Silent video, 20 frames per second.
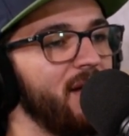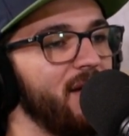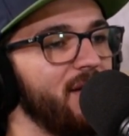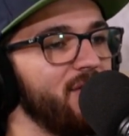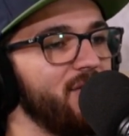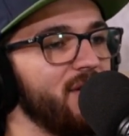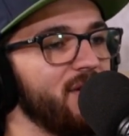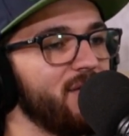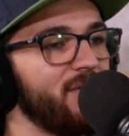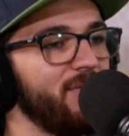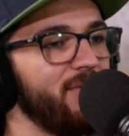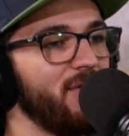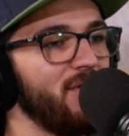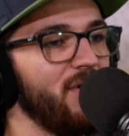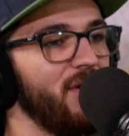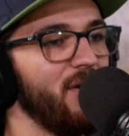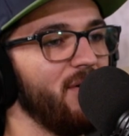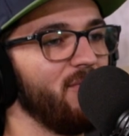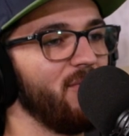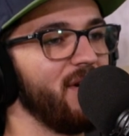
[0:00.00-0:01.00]
Just for
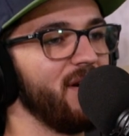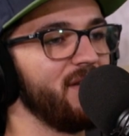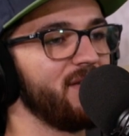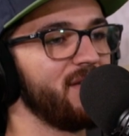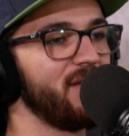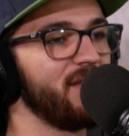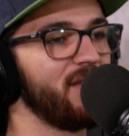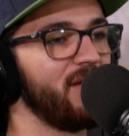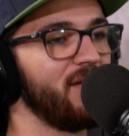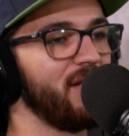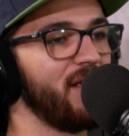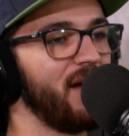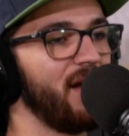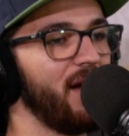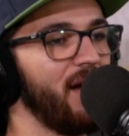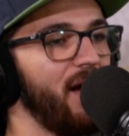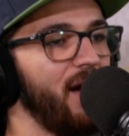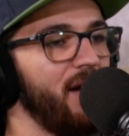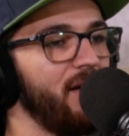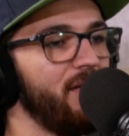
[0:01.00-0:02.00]
no reason. They're
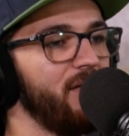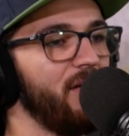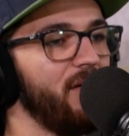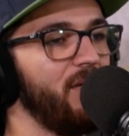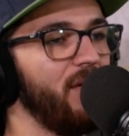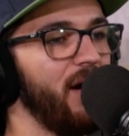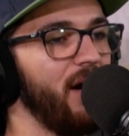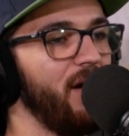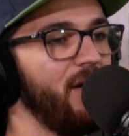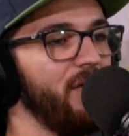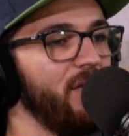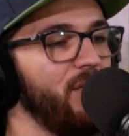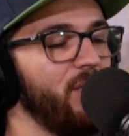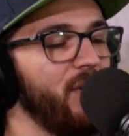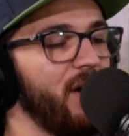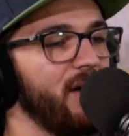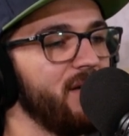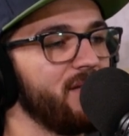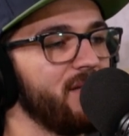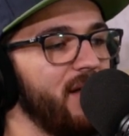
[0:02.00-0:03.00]
like, I don't know how you
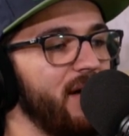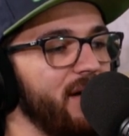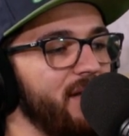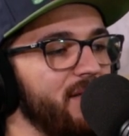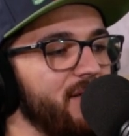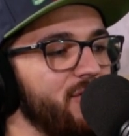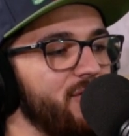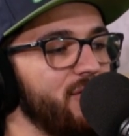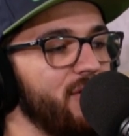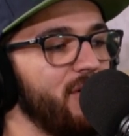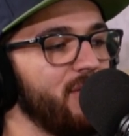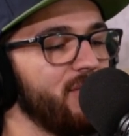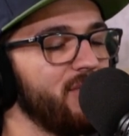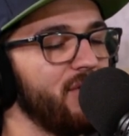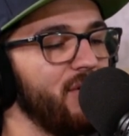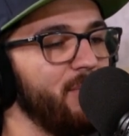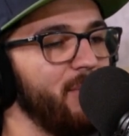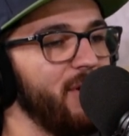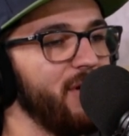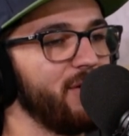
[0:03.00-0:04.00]
guys like this show
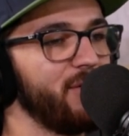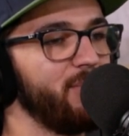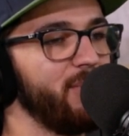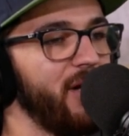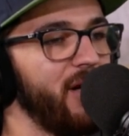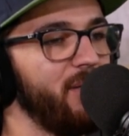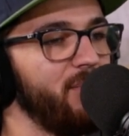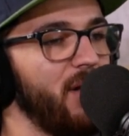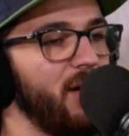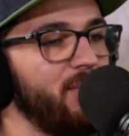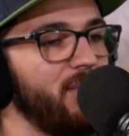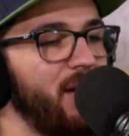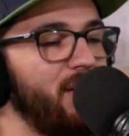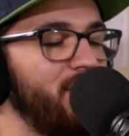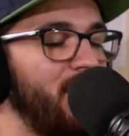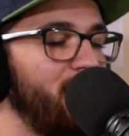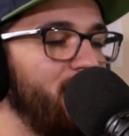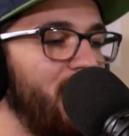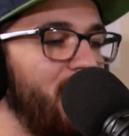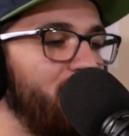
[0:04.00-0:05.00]
so much, blah, blah, blah, blah,
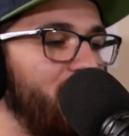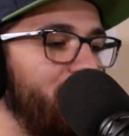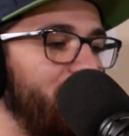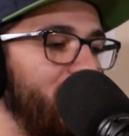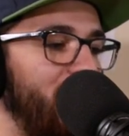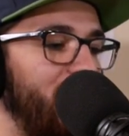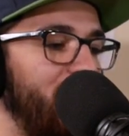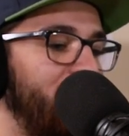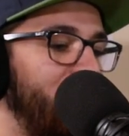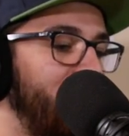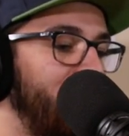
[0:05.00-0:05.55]
blah, blah, blah.